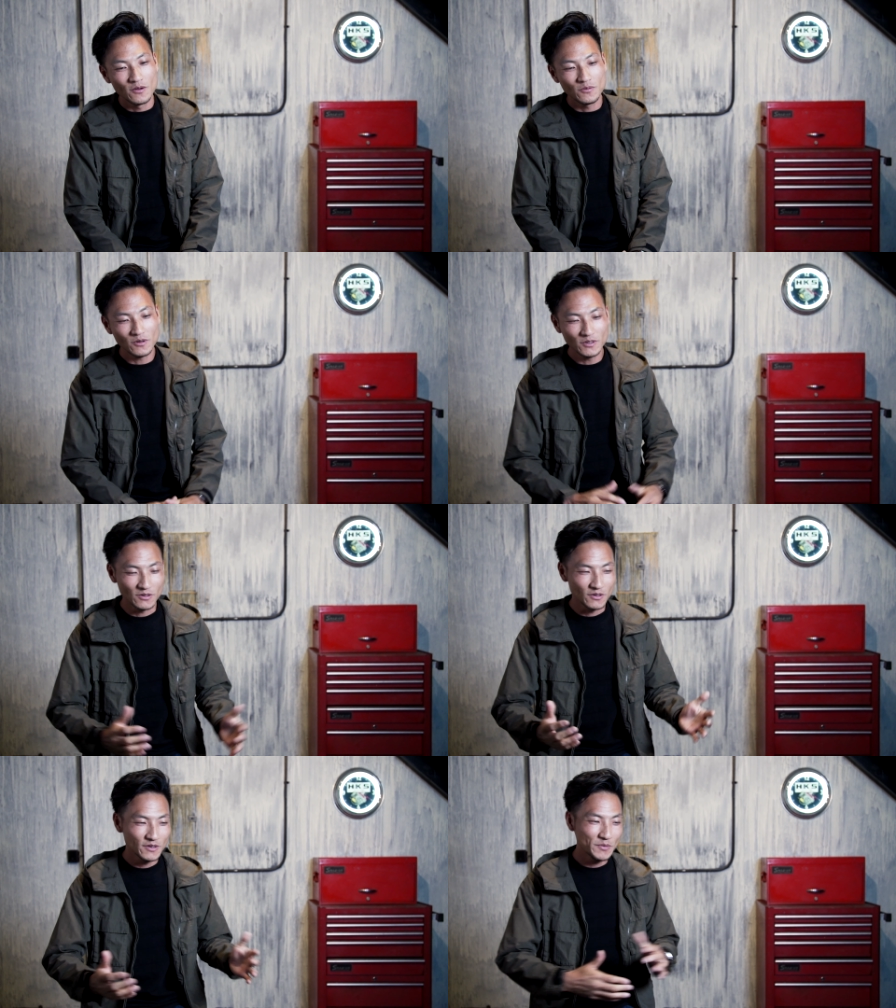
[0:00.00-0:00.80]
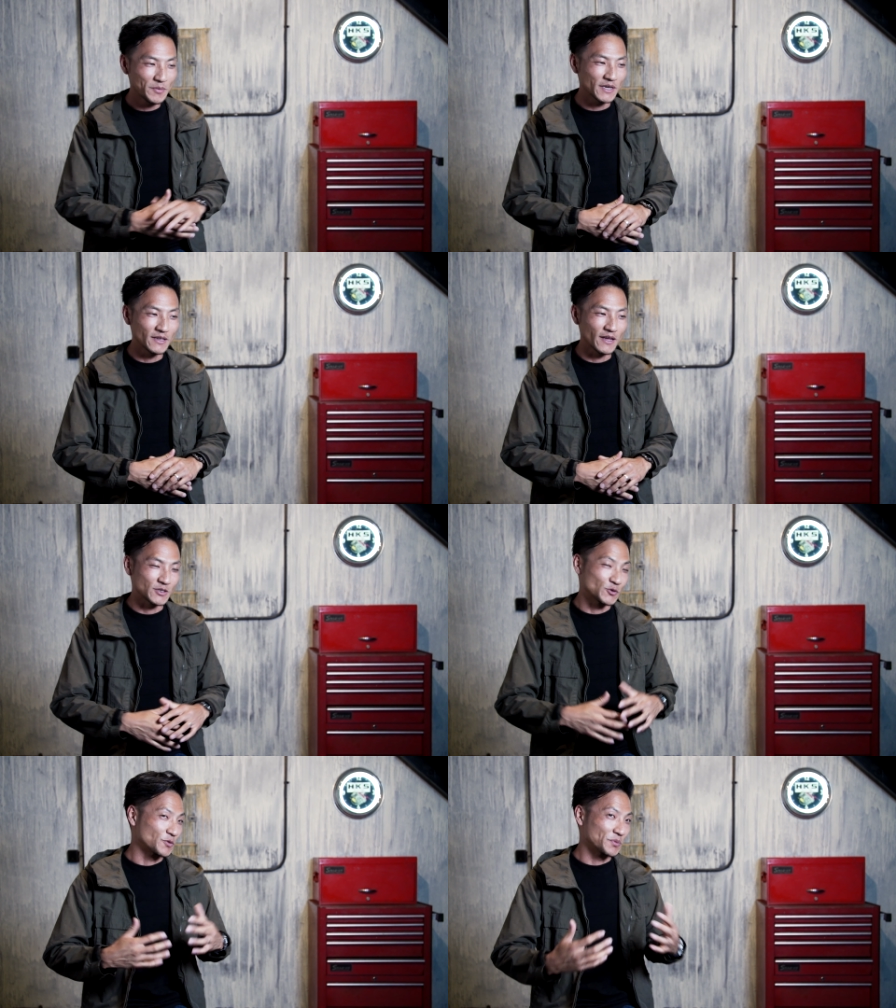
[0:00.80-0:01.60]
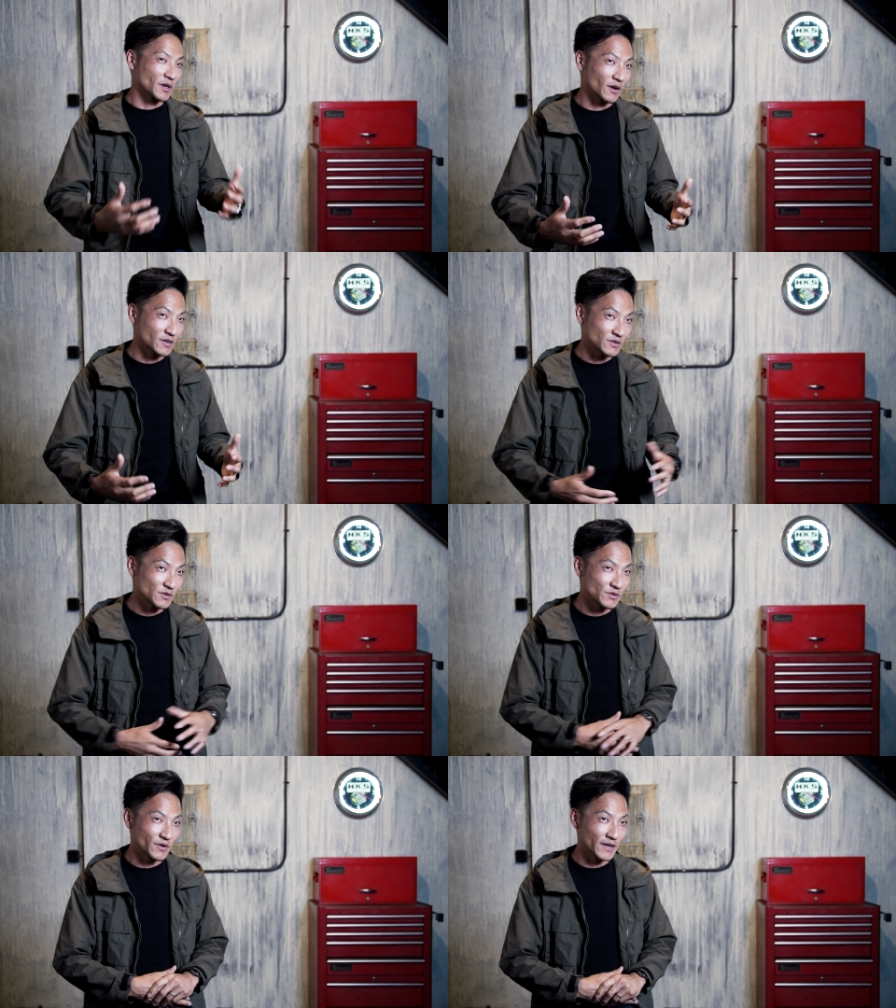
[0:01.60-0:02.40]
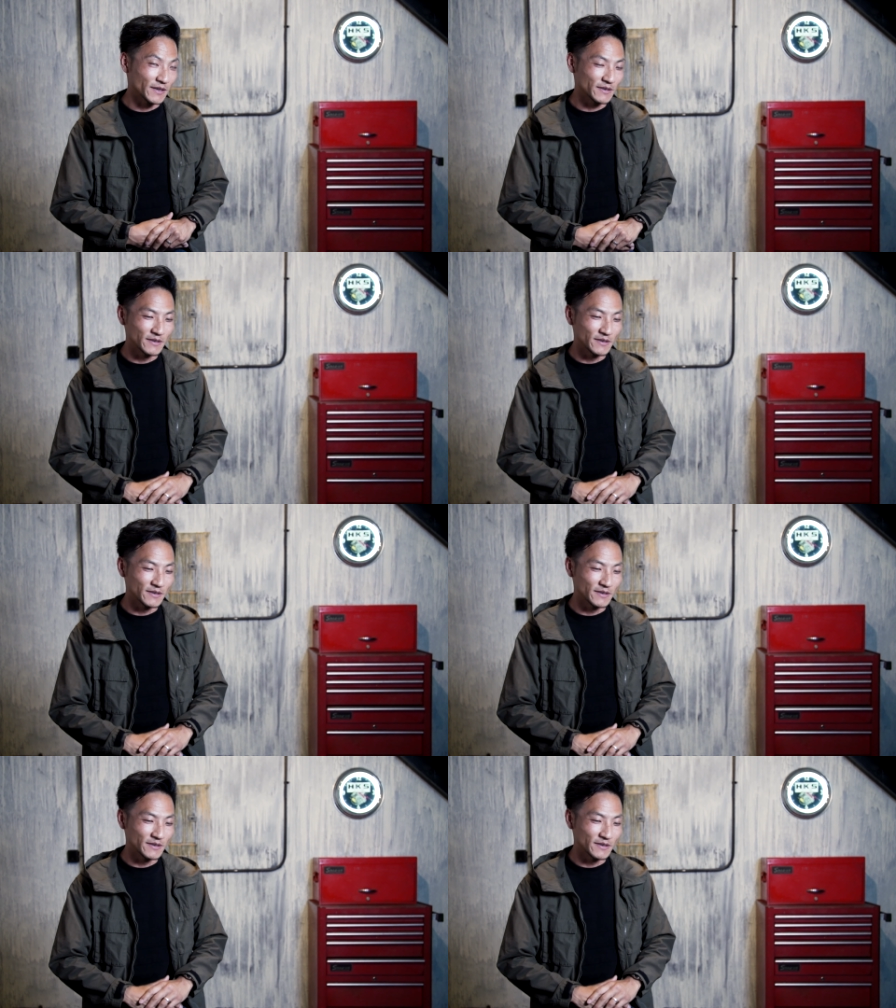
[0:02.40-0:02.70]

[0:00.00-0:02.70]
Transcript: Well, everybody likes European cars too, right?